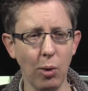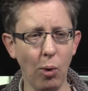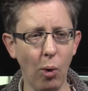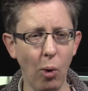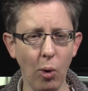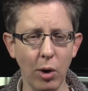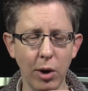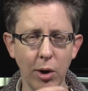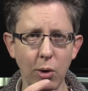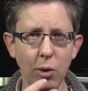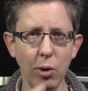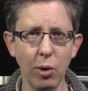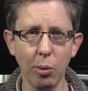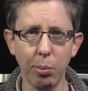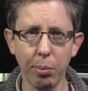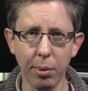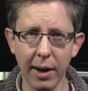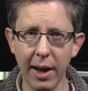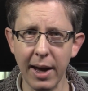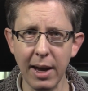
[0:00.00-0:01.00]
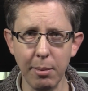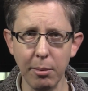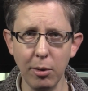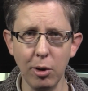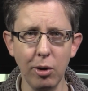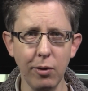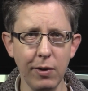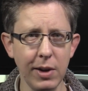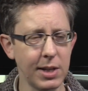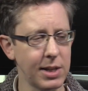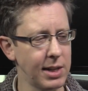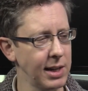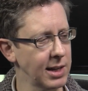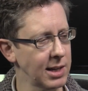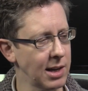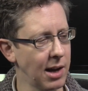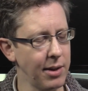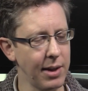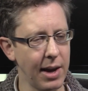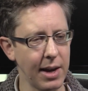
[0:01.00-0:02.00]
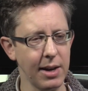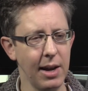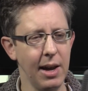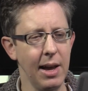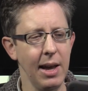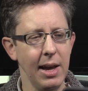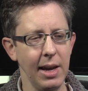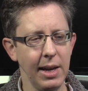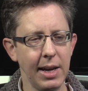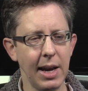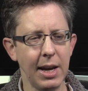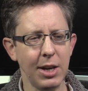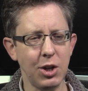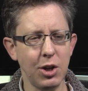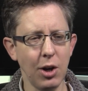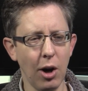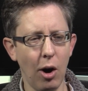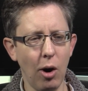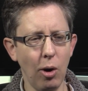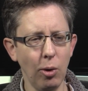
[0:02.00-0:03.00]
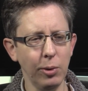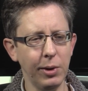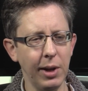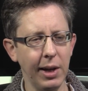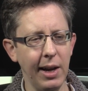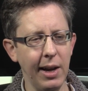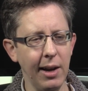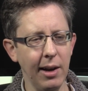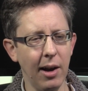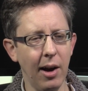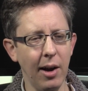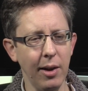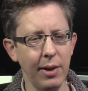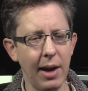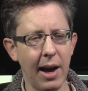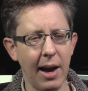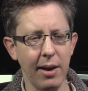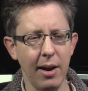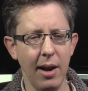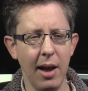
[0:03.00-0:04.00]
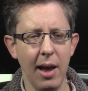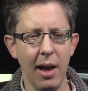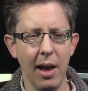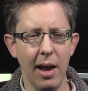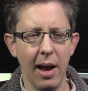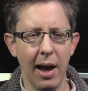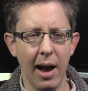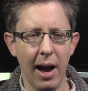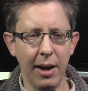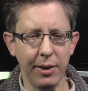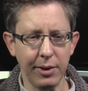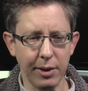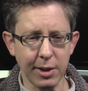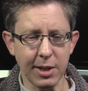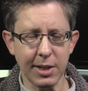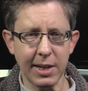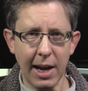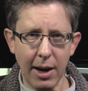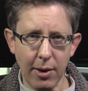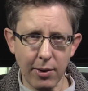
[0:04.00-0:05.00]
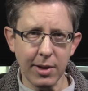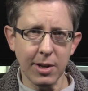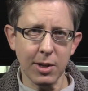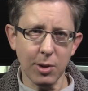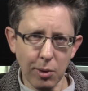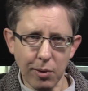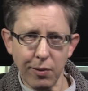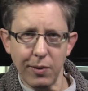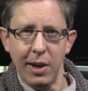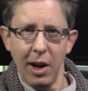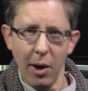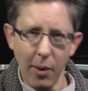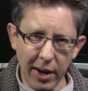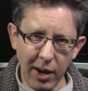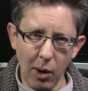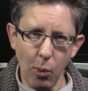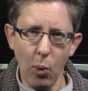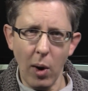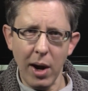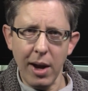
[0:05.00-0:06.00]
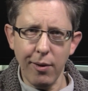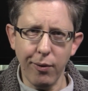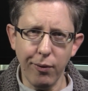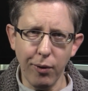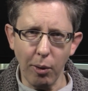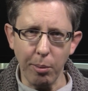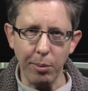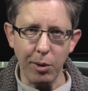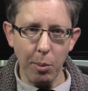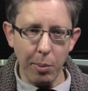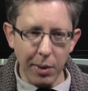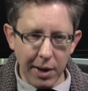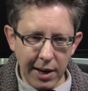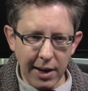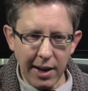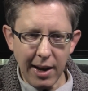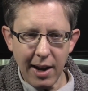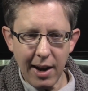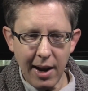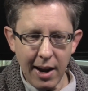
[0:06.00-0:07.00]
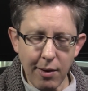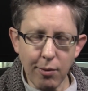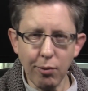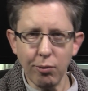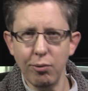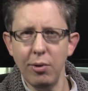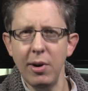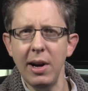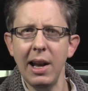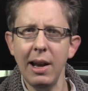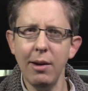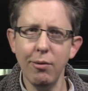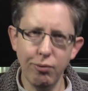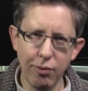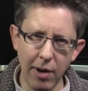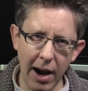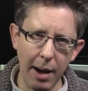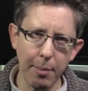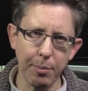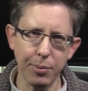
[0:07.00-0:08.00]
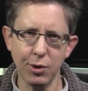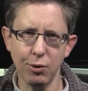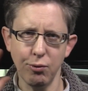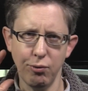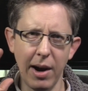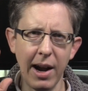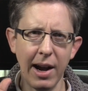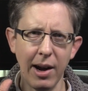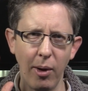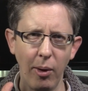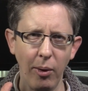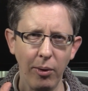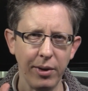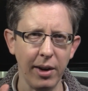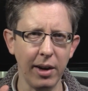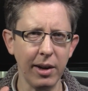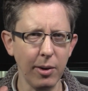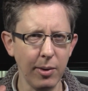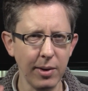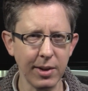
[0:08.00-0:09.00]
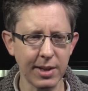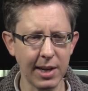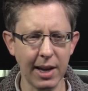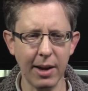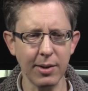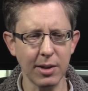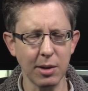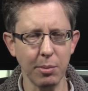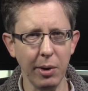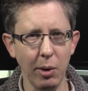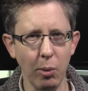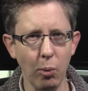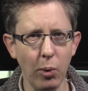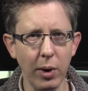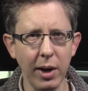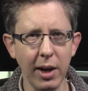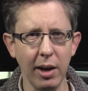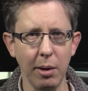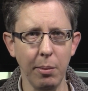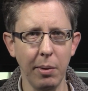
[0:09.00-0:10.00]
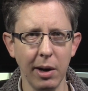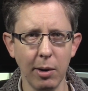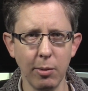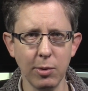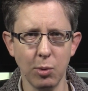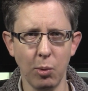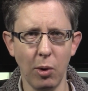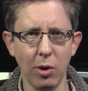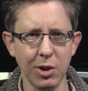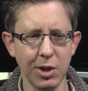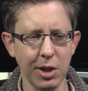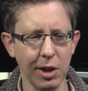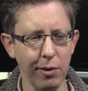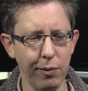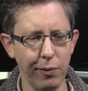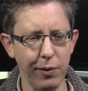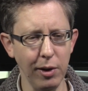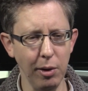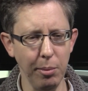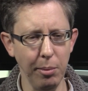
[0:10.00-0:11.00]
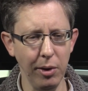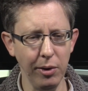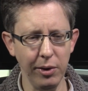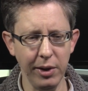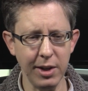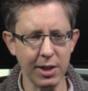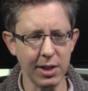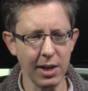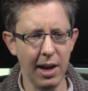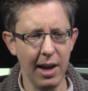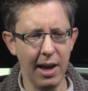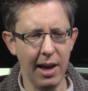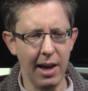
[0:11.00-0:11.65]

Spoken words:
or Google Play Movies, things like that, yes, you're holding it like that and the sound is sort of going away from you, but it really wraps round. I know it sounds a bit weird, but I was watching a film on this